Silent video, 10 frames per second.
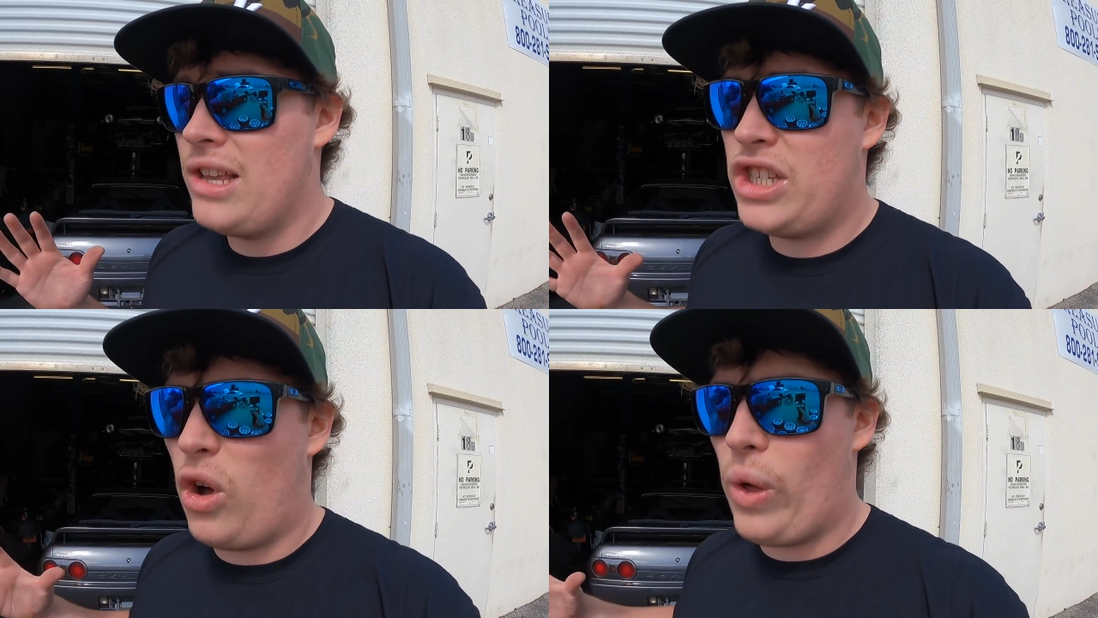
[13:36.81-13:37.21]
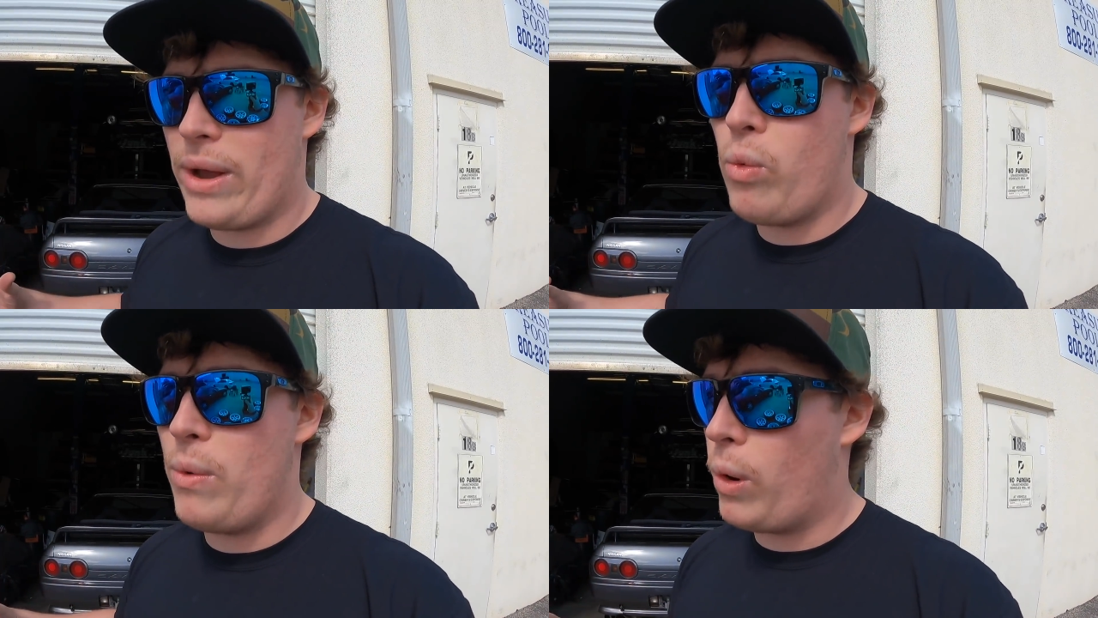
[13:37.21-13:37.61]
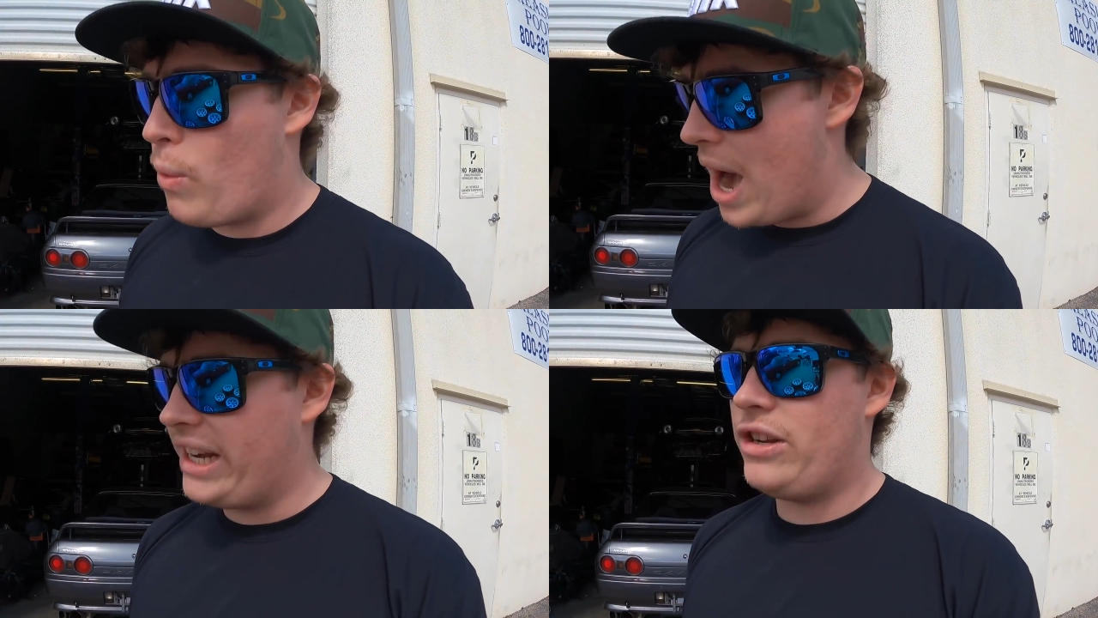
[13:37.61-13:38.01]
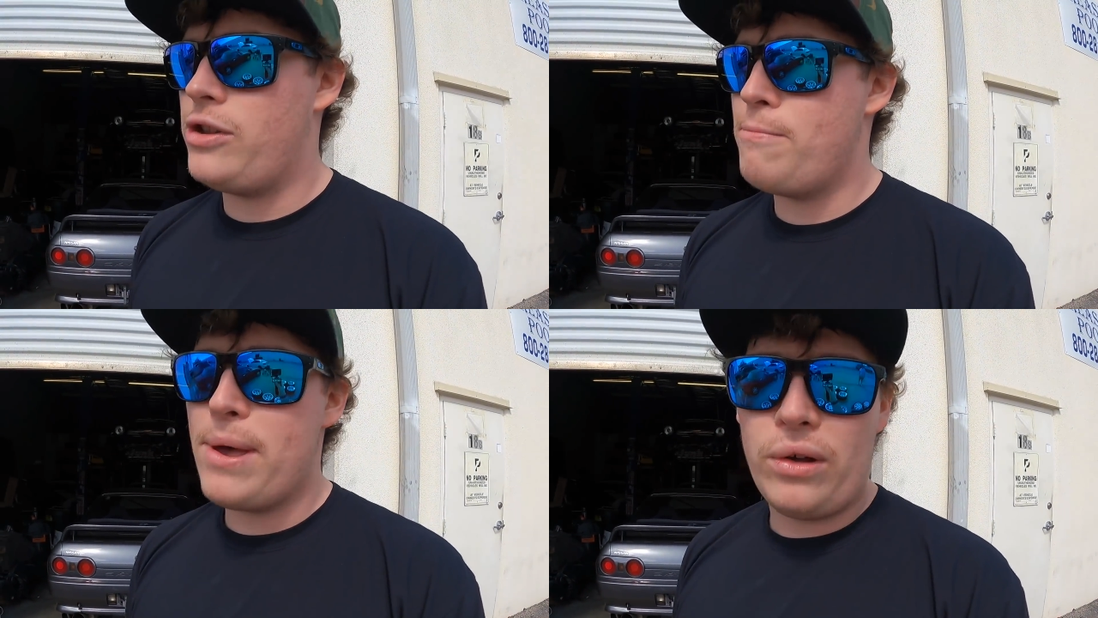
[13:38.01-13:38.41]
so like when we're ready to
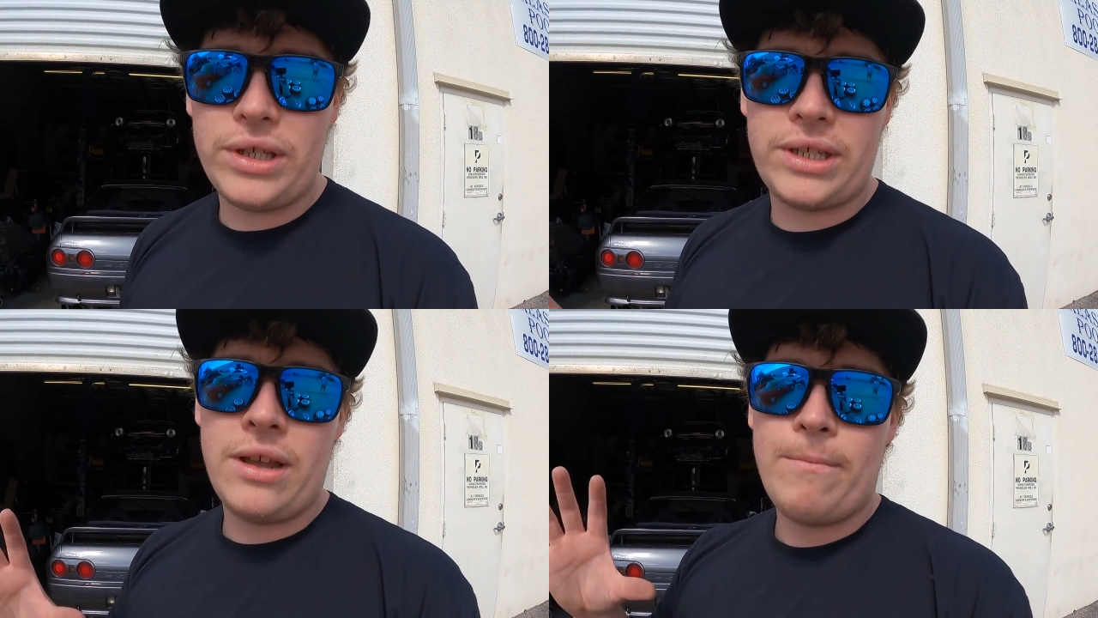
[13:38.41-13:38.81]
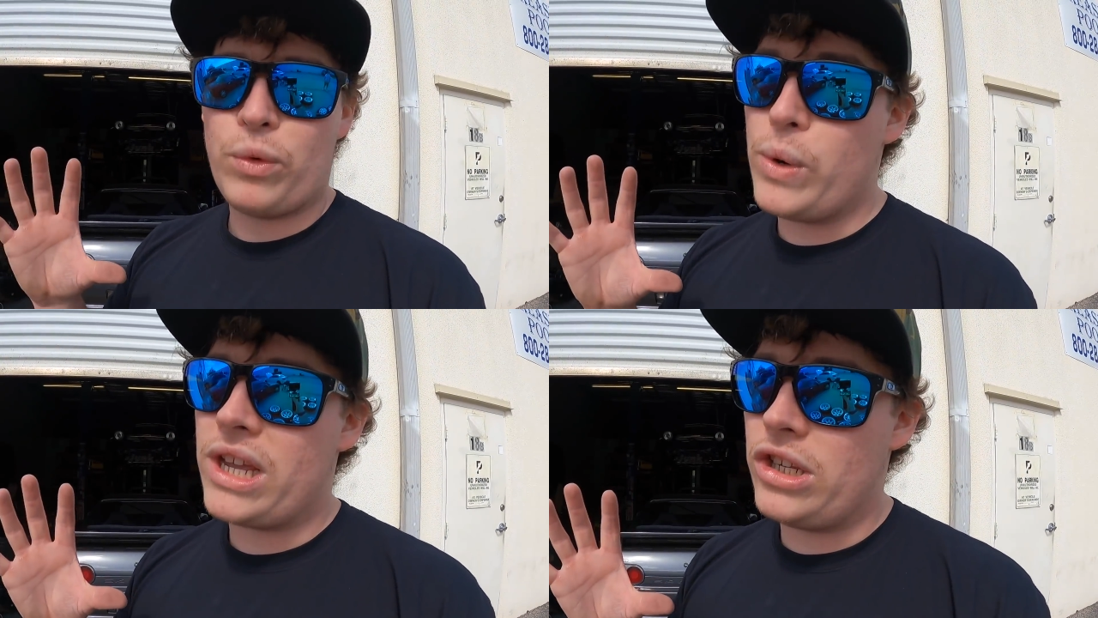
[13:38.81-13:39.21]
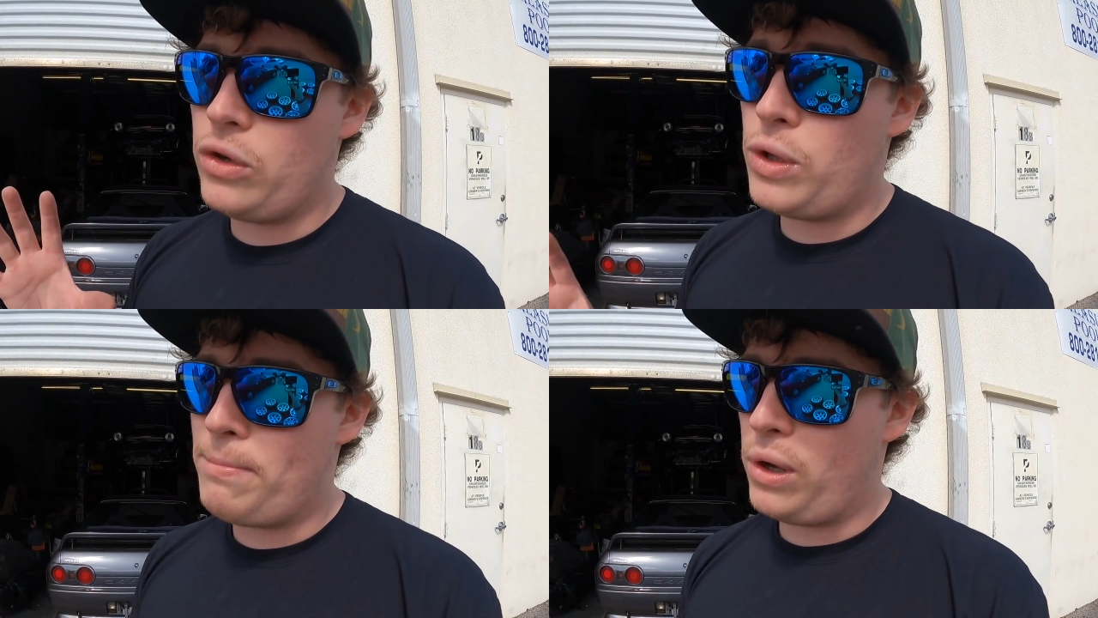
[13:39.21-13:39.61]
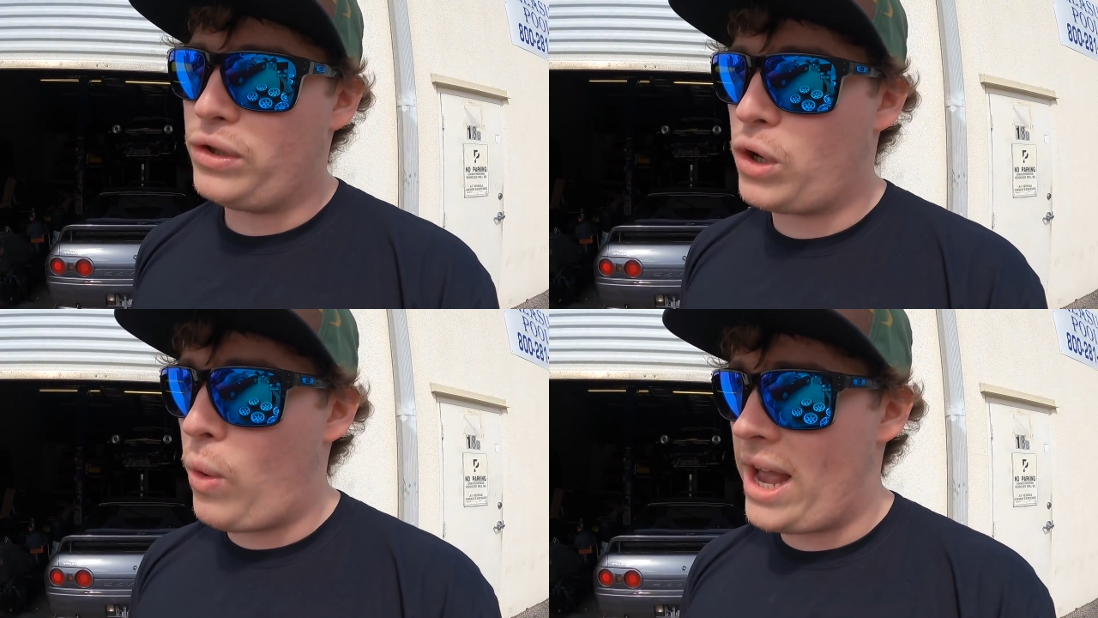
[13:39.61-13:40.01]
do builds, we can do the
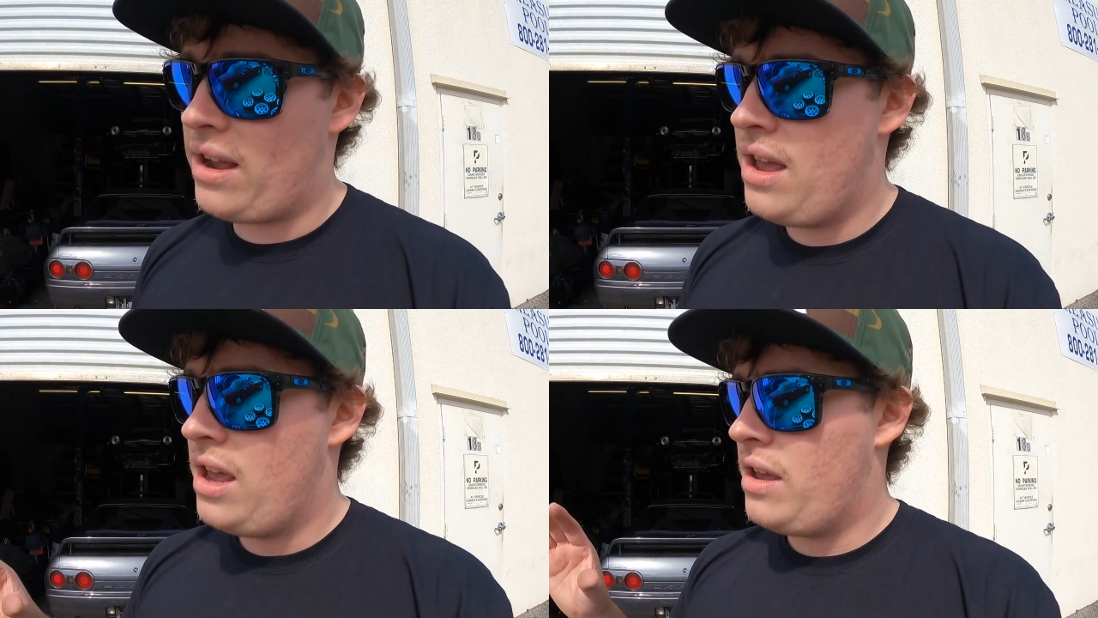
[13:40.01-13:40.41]
builds quick.